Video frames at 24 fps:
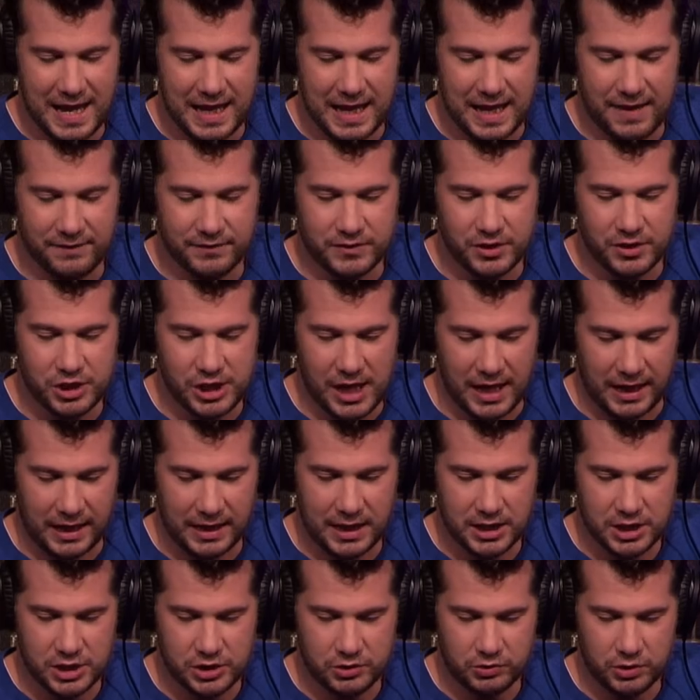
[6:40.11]
I have to check
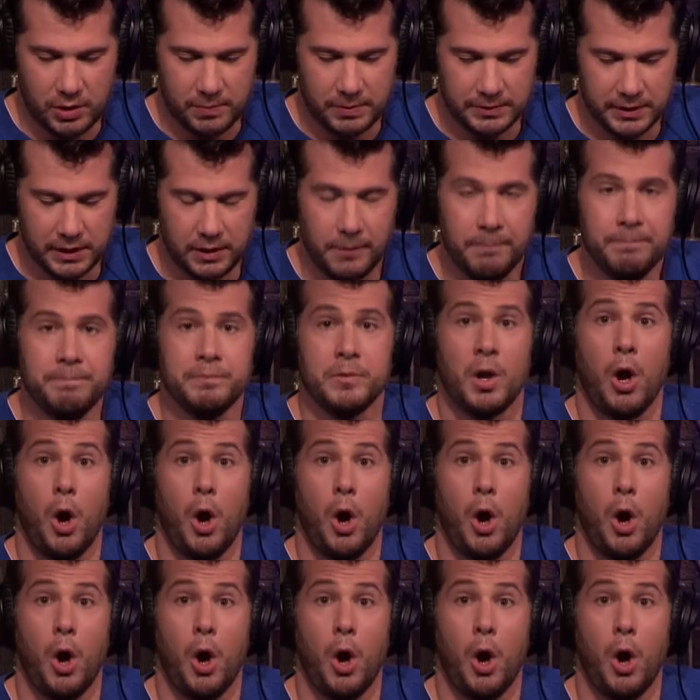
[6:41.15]
it. I just threw up a little.